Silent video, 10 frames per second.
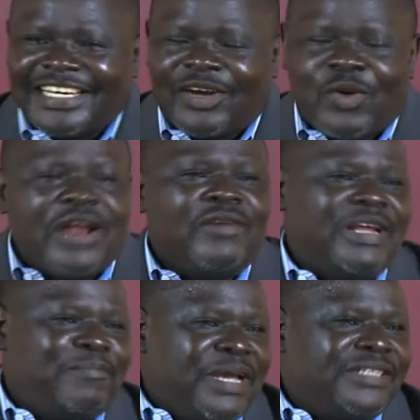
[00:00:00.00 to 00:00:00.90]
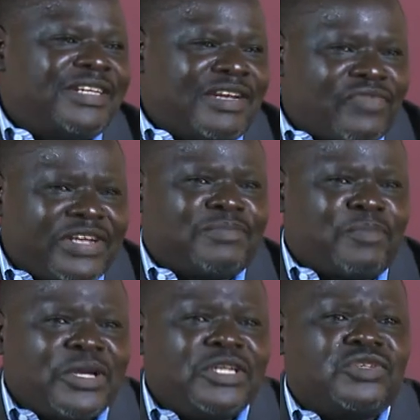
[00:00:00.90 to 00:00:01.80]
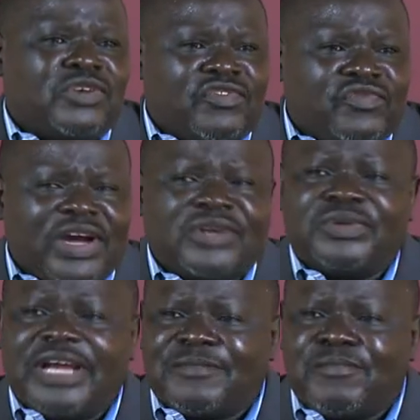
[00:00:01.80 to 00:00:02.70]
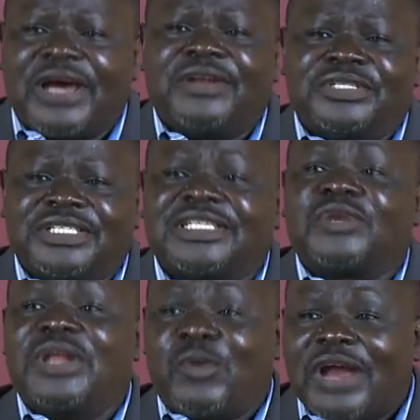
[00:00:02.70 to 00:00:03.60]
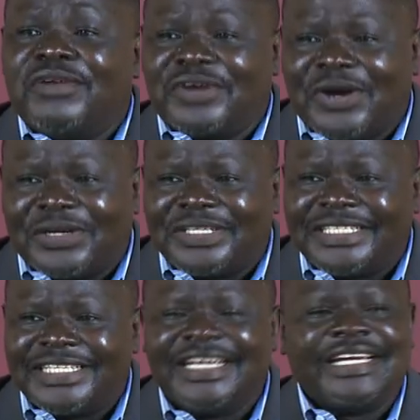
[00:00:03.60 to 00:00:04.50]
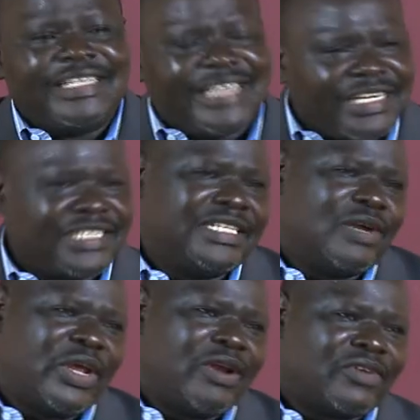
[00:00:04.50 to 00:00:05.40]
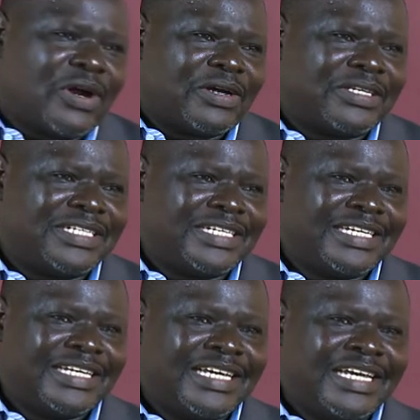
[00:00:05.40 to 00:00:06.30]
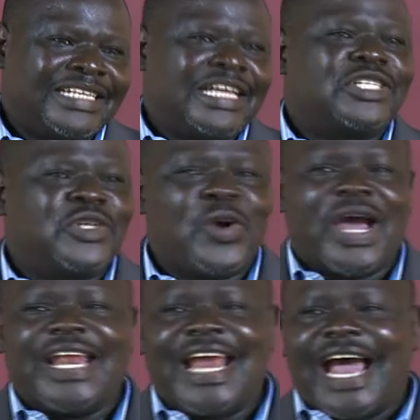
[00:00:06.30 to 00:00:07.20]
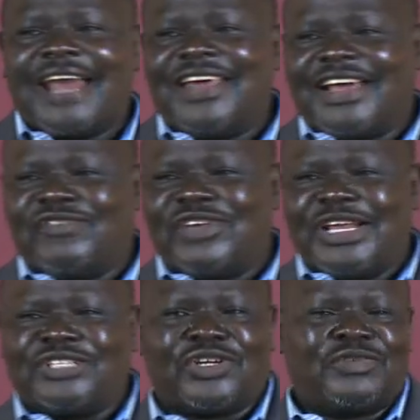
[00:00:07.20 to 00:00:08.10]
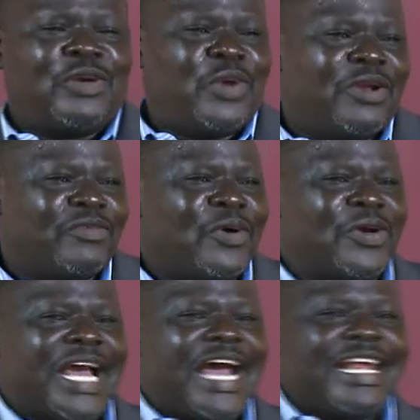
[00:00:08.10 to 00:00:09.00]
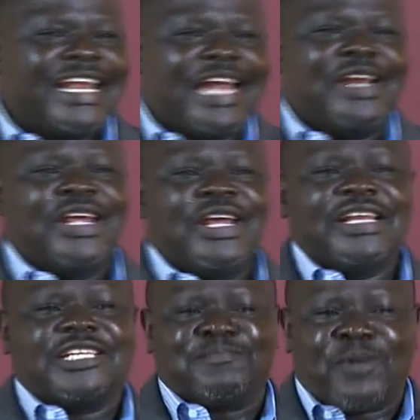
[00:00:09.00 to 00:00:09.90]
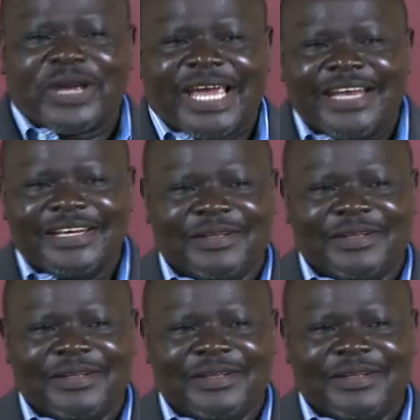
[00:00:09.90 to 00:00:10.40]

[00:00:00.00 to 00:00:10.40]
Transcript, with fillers: One of the best reference points is to refer to that brother or sister to the Word of God. That is the will of God. There is no other revelation of the will of God other than the spoken